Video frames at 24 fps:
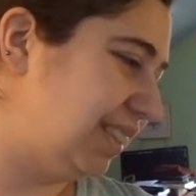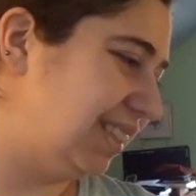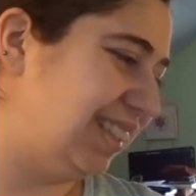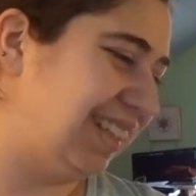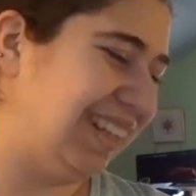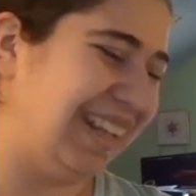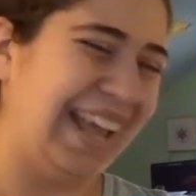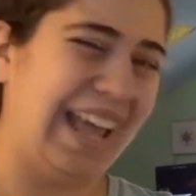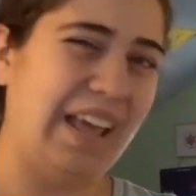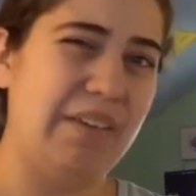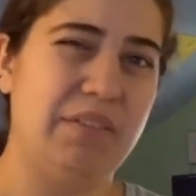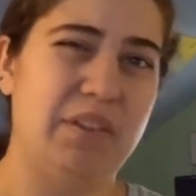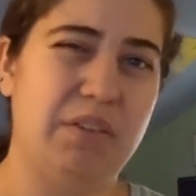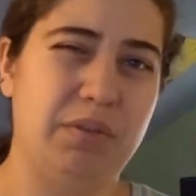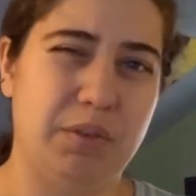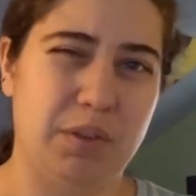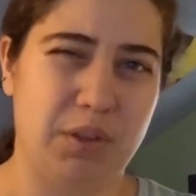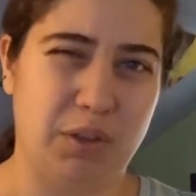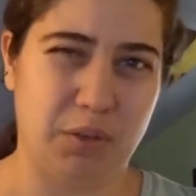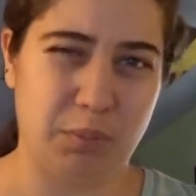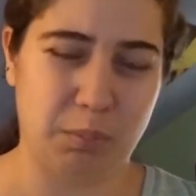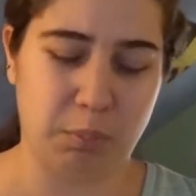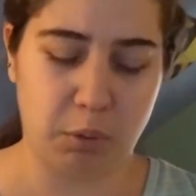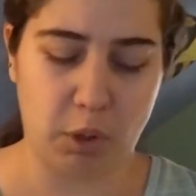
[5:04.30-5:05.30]
a little heavy
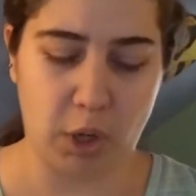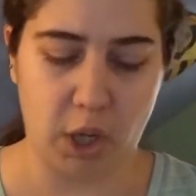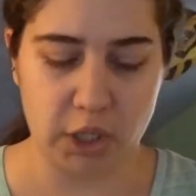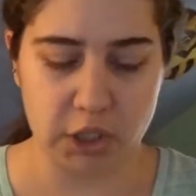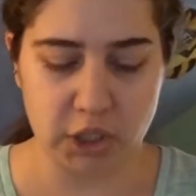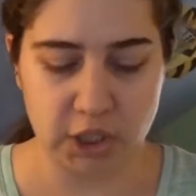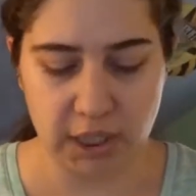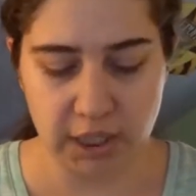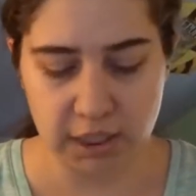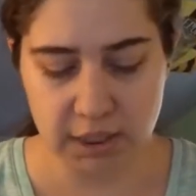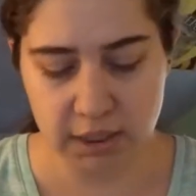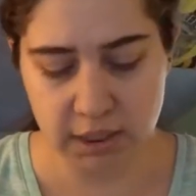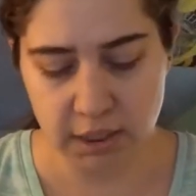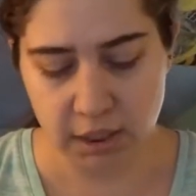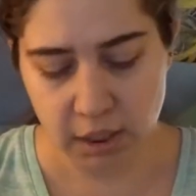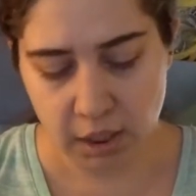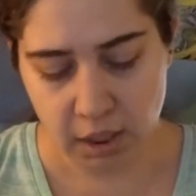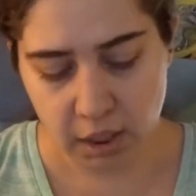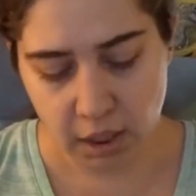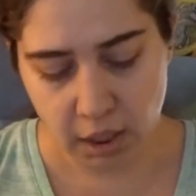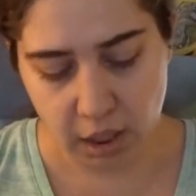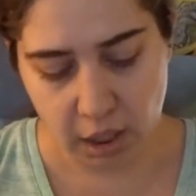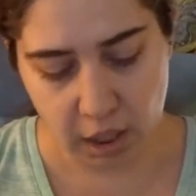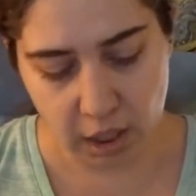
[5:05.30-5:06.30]
for this project.
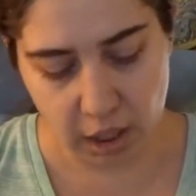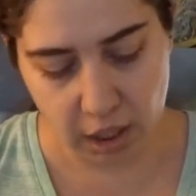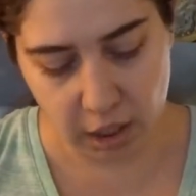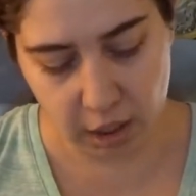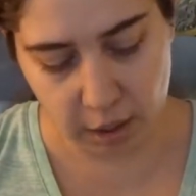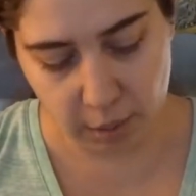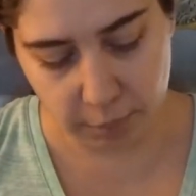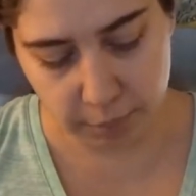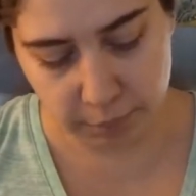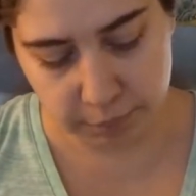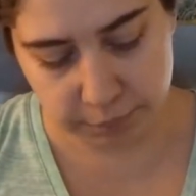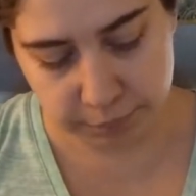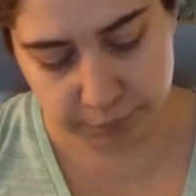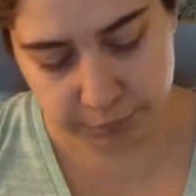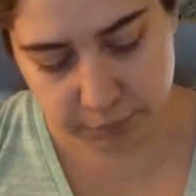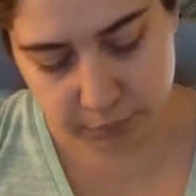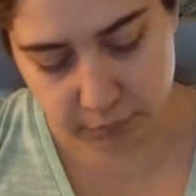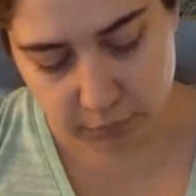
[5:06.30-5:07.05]
Um,